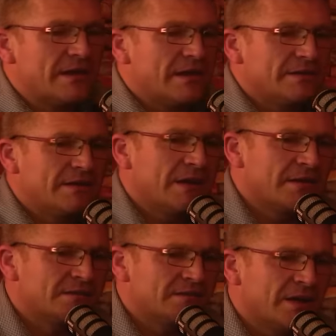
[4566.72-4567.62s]
it, eh, eh,
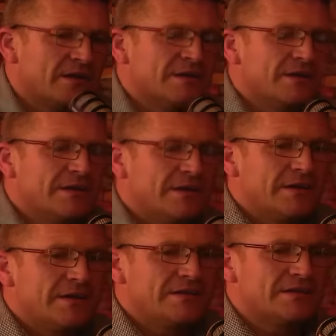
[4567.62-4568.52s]
and it's not.
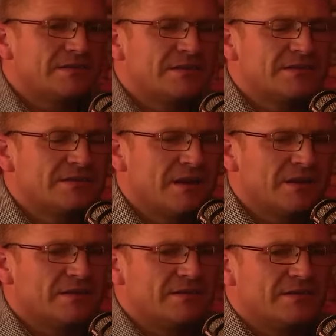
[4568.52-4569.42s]
It's it's
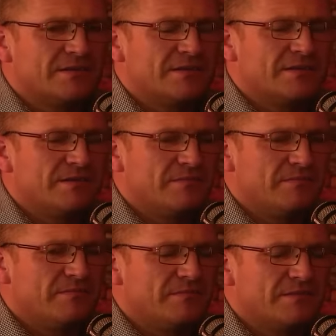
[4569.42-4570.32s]
not.
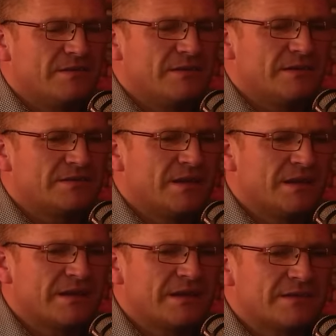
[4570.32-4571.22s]
It's
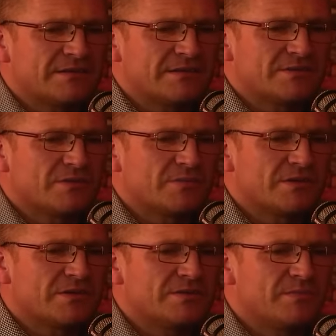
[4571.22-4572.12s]
not a case that
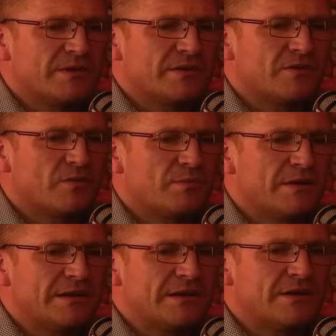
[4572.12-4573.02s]
somebody's being
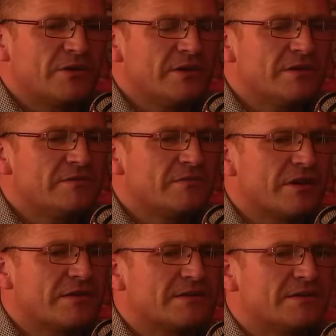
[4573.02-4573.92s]
completely naive
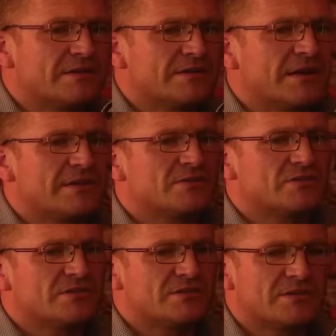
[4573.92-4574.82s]
or anything like that. It's
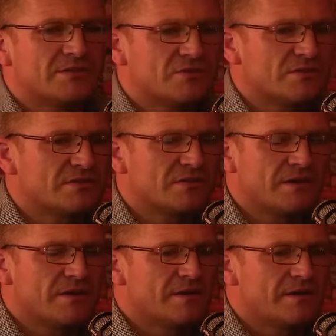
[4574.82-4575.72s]
just it's just
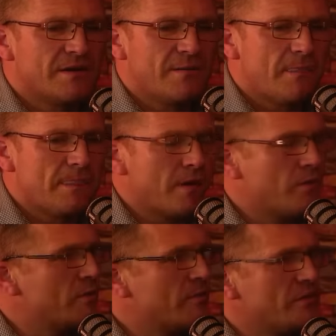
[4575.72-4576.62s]
they
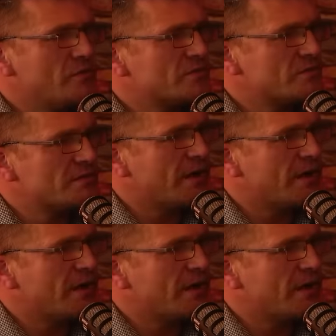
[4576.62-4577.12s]
wouldn't be used